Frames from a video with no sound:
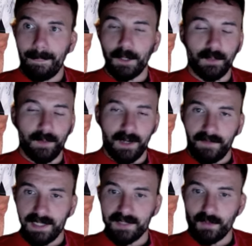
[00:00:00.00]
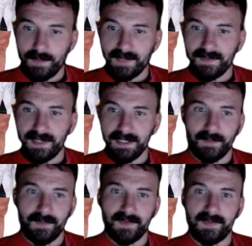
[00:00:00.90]
Good butterfly sweeps I've seen in
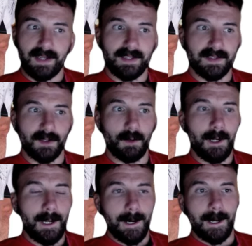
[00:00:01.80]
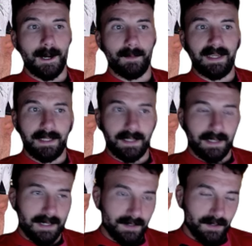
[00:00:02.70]
some of his fights. So he can get
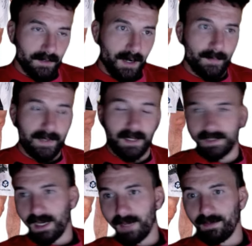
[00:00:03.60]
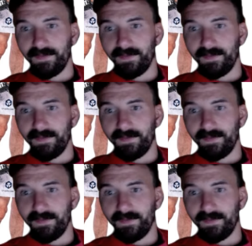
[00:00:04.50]
guys onto the ground, be on top.